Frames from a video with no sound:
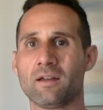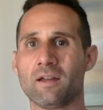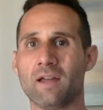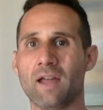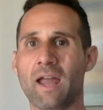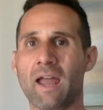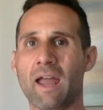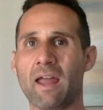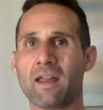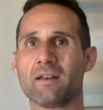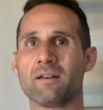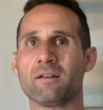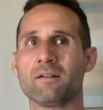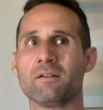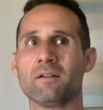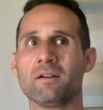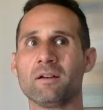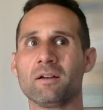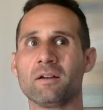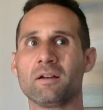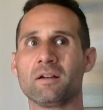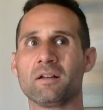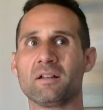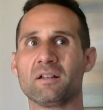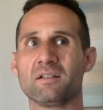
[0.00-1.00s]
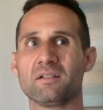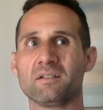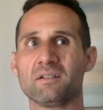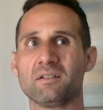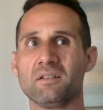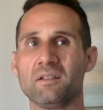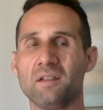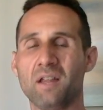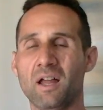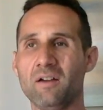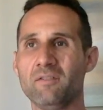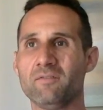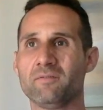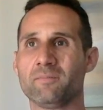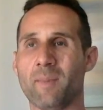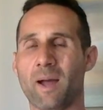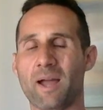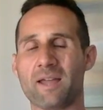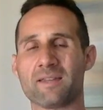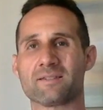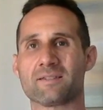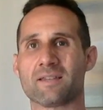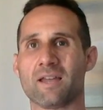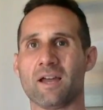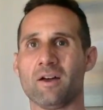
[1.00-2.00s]
and love
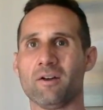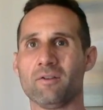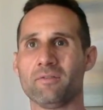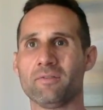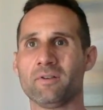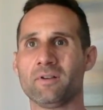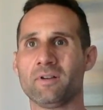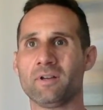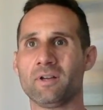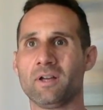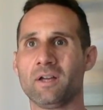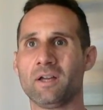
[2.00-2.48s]
myself,